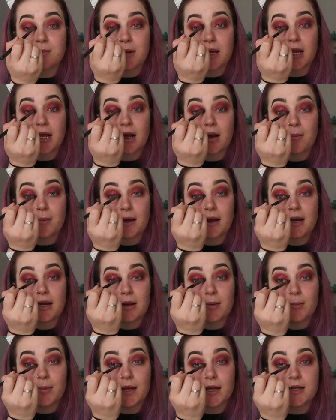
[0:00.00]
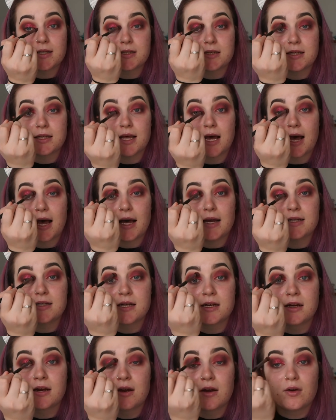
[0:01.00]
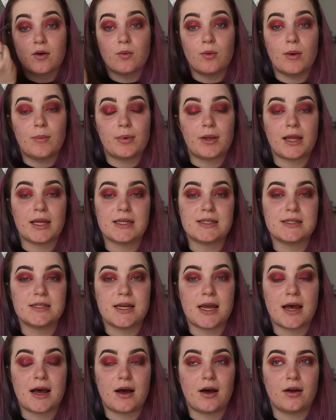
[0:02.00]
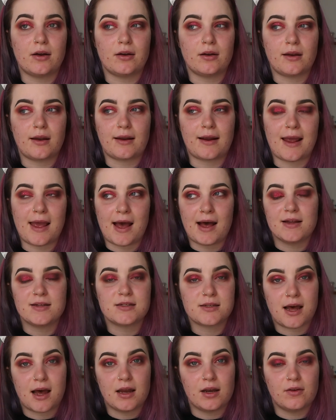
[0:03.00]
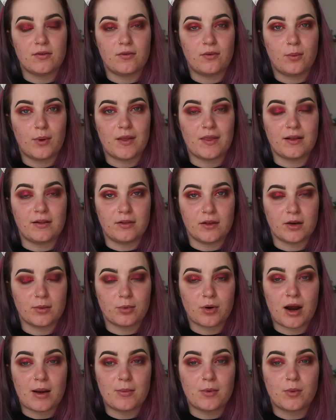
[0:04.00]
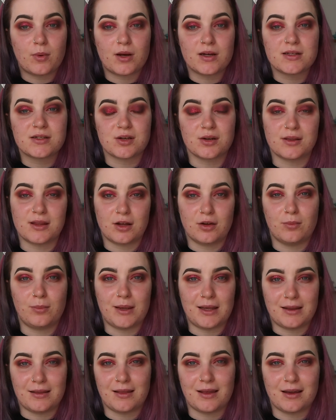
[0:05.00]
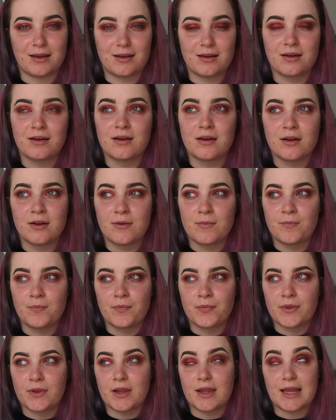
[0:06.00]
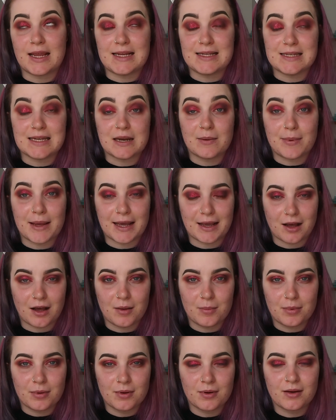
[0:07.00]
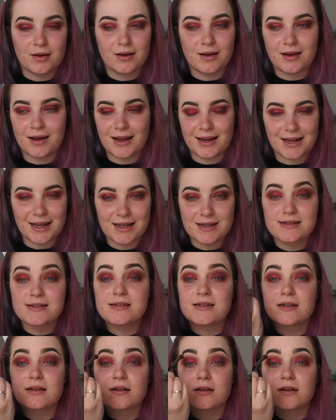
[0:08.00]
pick up any bits that were placed down like outside of where the glitter primer was, so they'll be like easy to pick up, I guess.